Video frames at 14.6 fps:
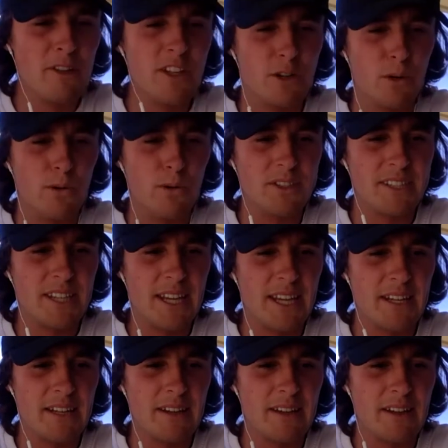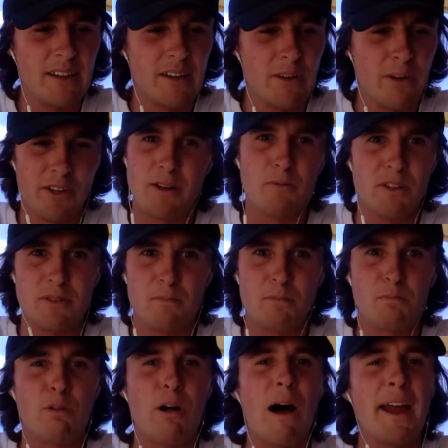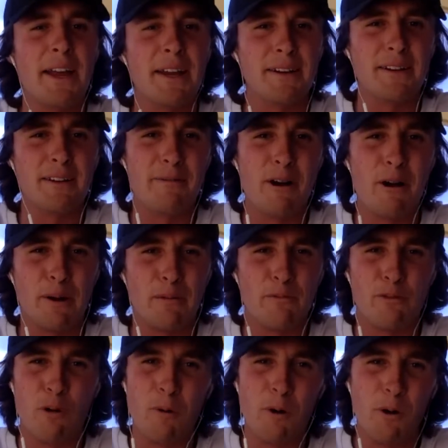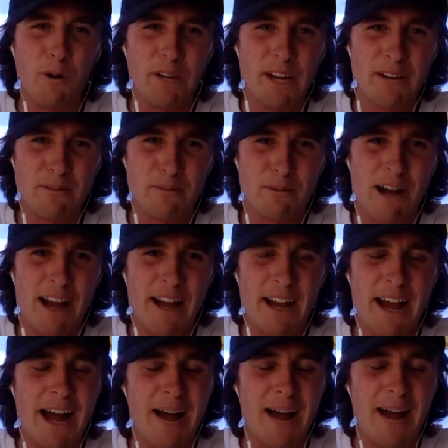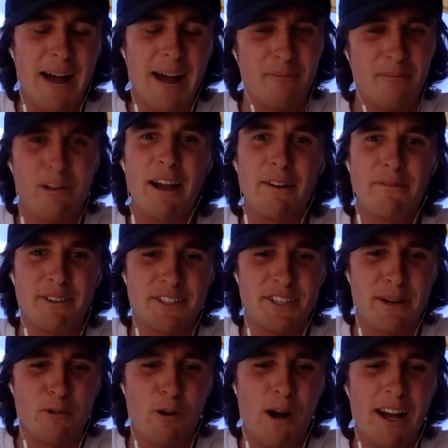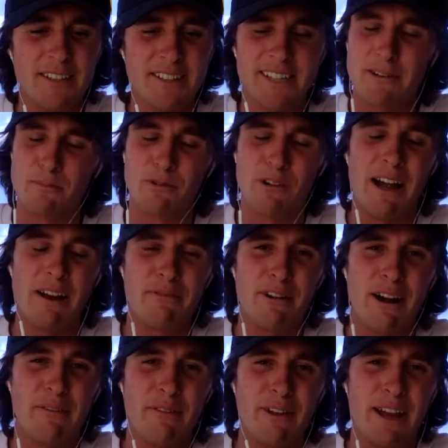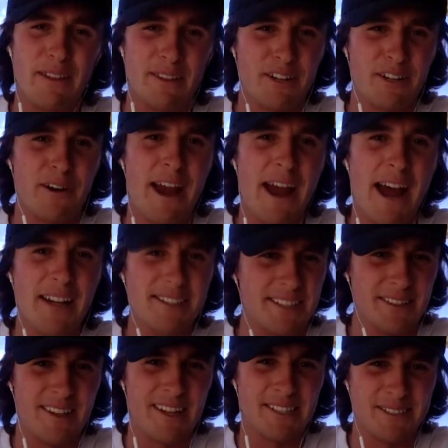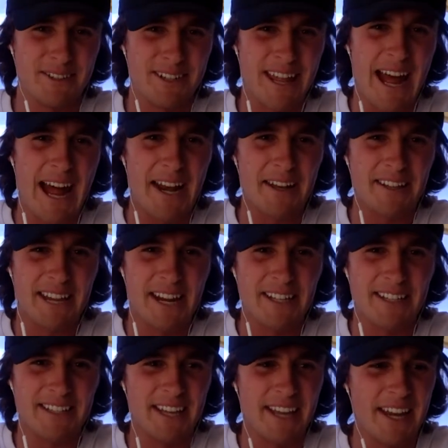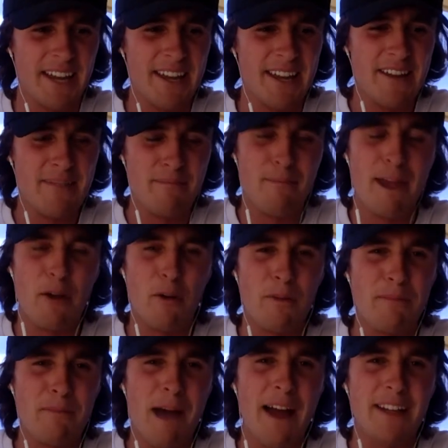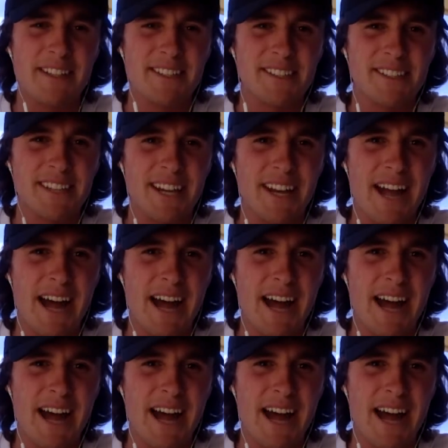the coolest thing I did was playing American football and getting to play, playing for the Chippewas and getting to play in front of the crowds and things like that, and getting to meet all my mates that